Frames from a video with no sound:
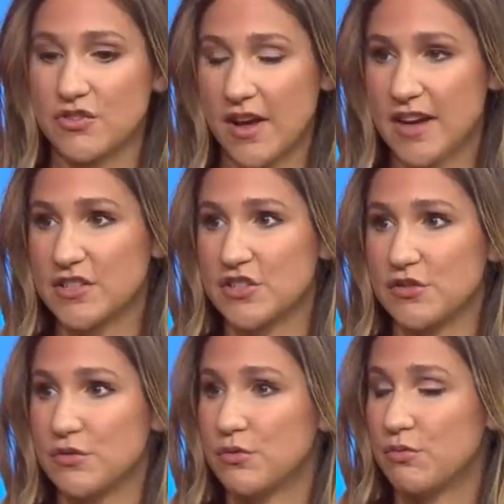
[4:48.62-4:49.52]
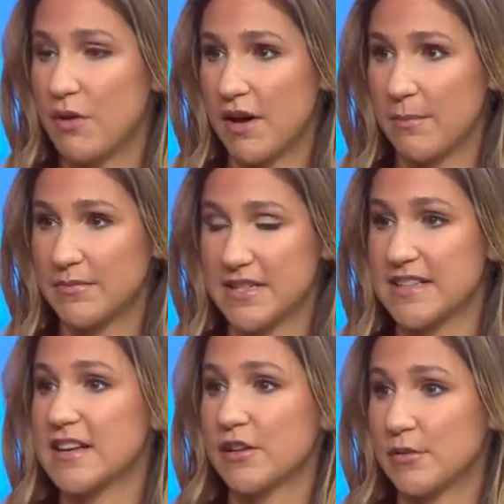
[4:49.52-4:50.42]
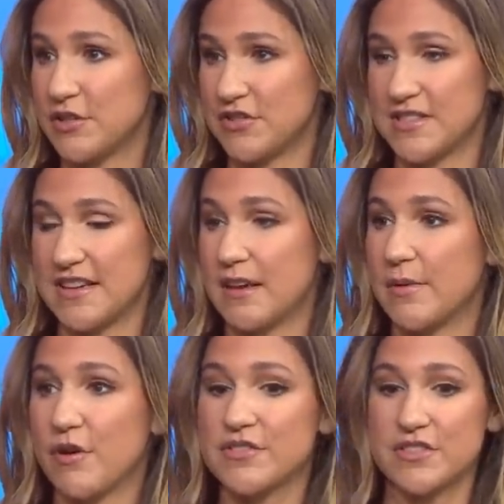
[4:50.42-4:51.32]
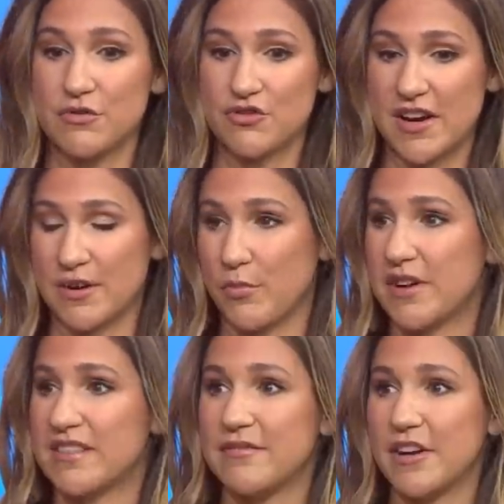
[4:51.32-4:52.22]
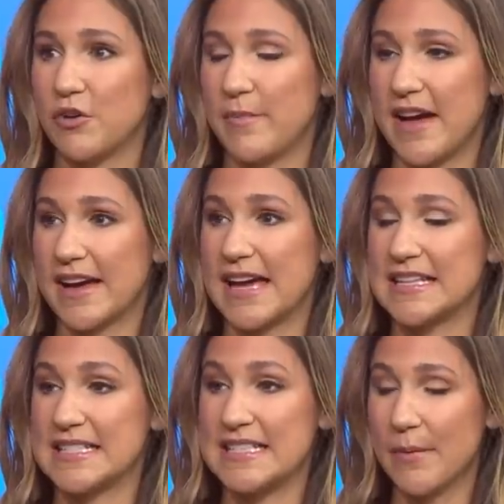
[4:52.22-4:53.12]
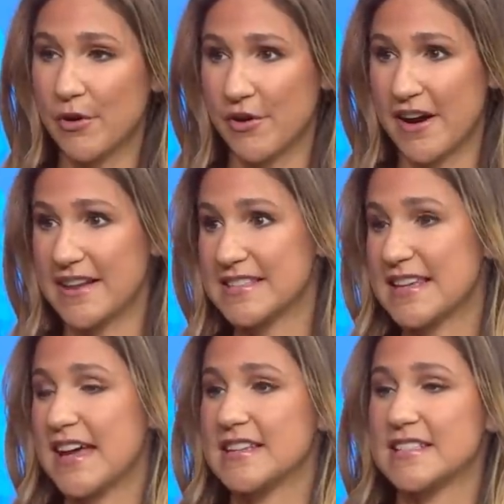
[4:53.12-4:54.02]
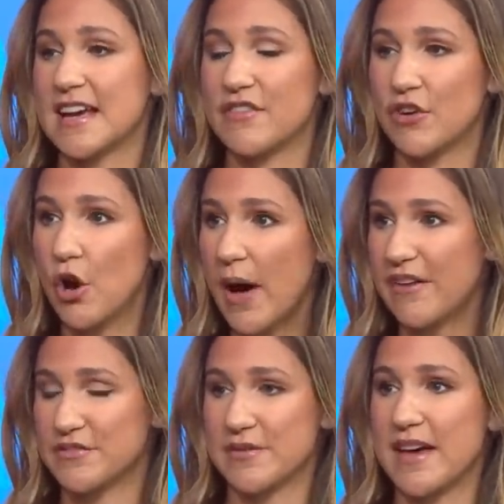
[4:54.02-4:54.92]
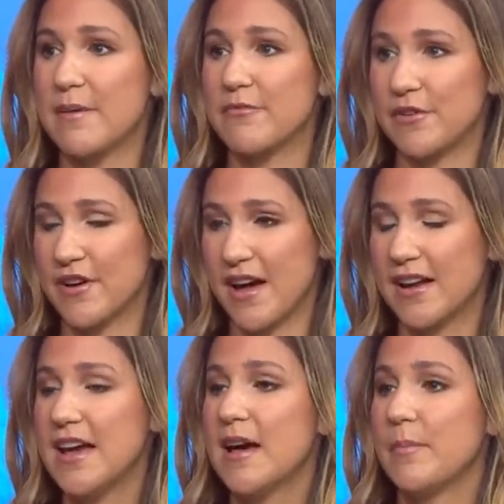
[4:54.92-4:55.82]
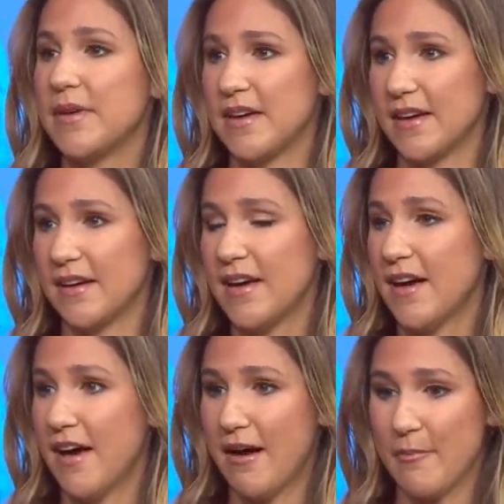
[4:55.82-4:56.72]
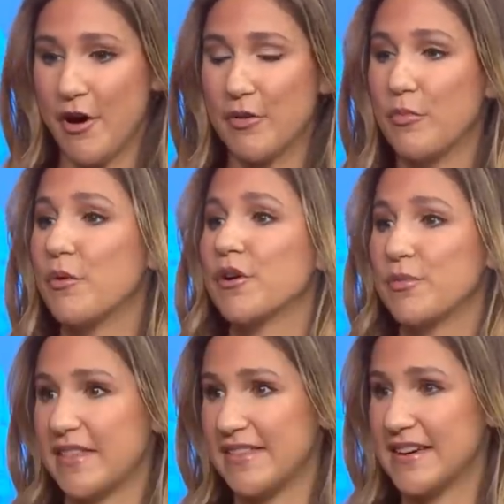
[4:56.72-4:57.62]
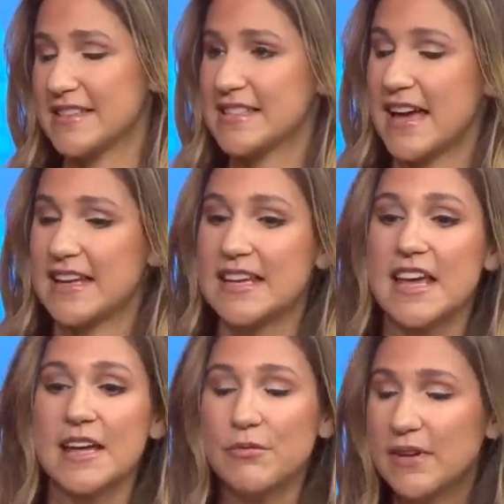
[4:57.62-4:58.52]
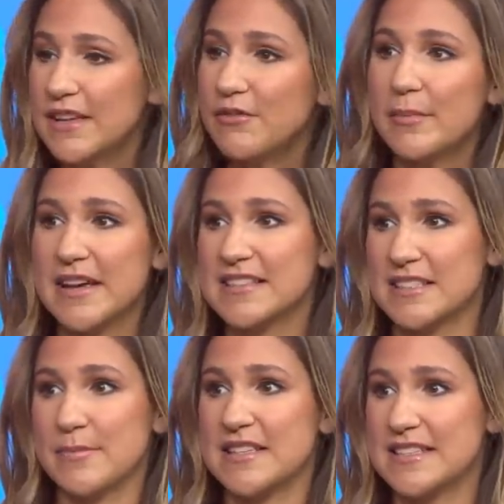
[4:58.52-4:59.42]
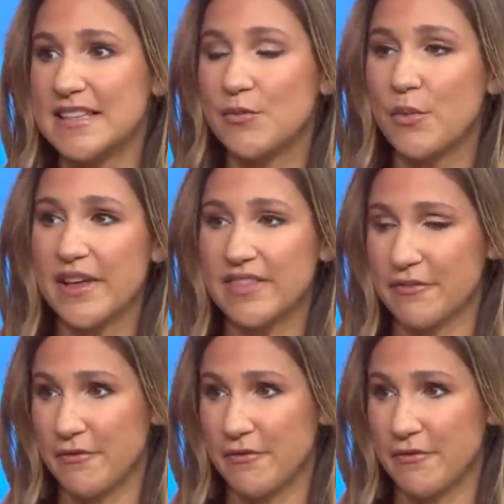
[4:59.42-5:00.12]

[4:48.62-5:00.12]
trying to um, say exactly what you just said, but also try to point the finger back at Democrats Democrats and kind of go after them for not being um, on board with this. And it really remains to be seen what the